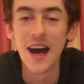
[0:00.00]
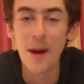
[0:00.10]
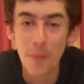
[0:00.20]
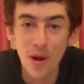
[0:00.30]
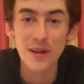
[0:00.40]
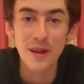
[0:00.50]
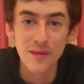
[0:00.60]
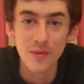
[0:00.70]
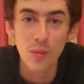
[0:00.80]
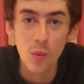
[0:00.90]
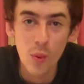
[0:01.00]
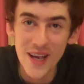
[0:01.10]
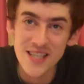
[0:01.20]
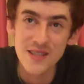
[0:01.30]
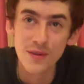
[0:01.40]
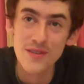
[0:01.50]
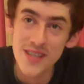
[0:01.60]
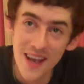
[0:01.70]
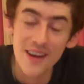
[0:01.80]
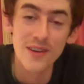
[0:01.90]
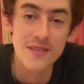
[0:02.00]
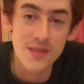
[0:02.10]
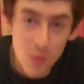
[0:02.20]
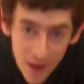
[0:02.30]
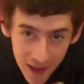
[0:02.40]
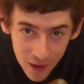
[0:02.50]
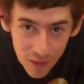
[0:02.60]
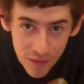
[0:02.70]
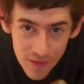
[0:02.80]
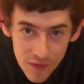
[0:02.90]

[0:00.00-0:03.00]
a bottle of Westphal Terran 12